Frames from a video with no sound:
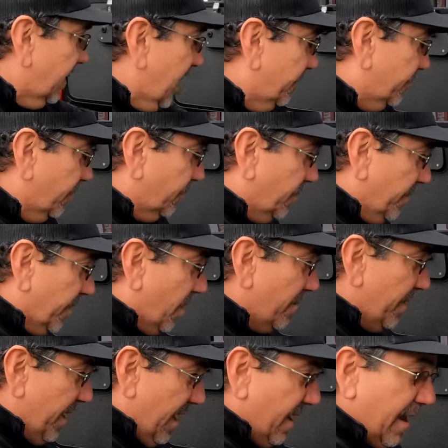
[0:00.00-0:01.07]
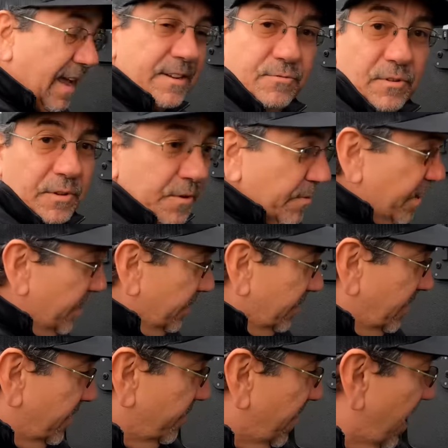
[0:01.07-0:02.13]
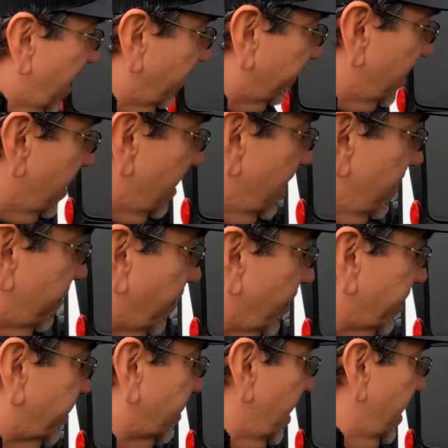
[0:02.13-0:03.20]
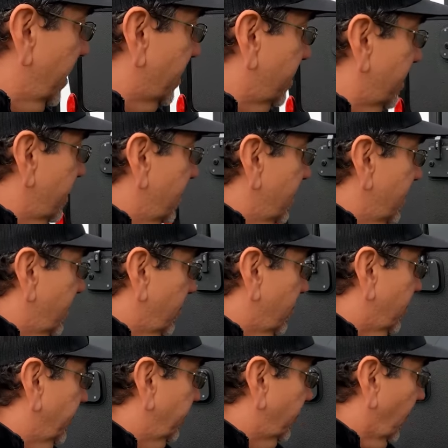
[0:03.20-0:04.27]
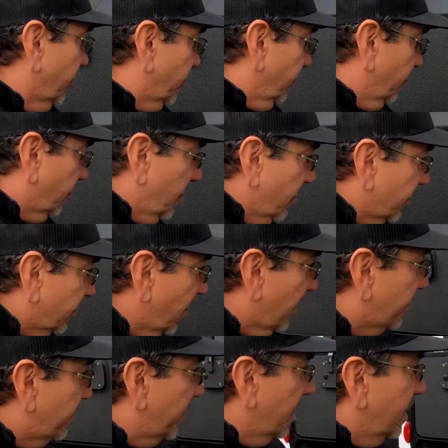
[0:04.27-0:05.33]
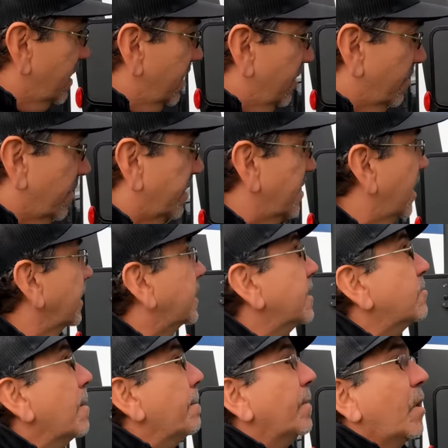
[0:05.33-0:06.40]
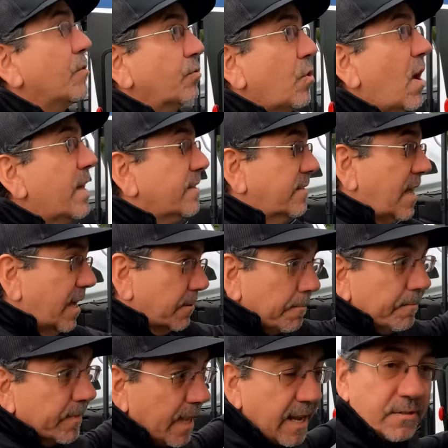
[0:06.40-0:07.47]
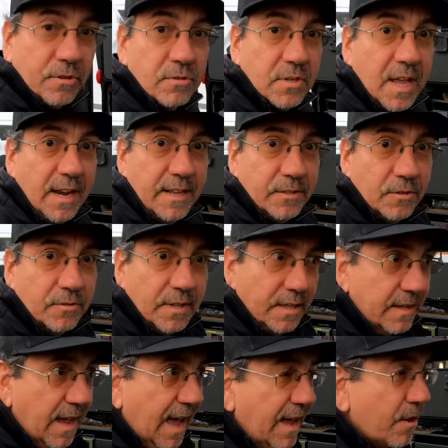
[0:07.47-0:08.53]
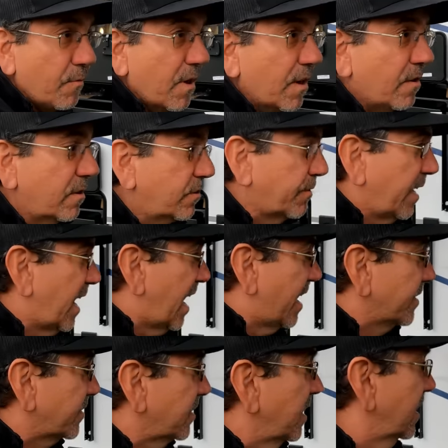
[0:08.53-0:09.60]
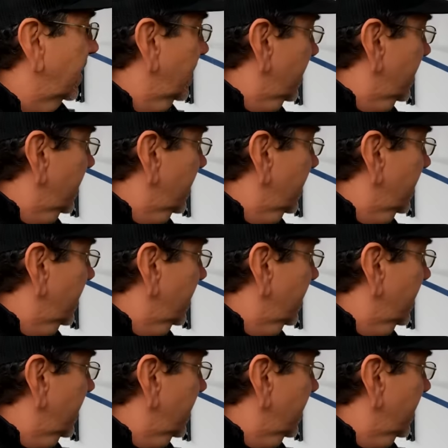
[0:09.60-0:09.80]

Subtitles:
adapter to become an actual grill. Here we have for a sink or induction cooktop. Now this one also has that exoskeleton that the Hike 100 has,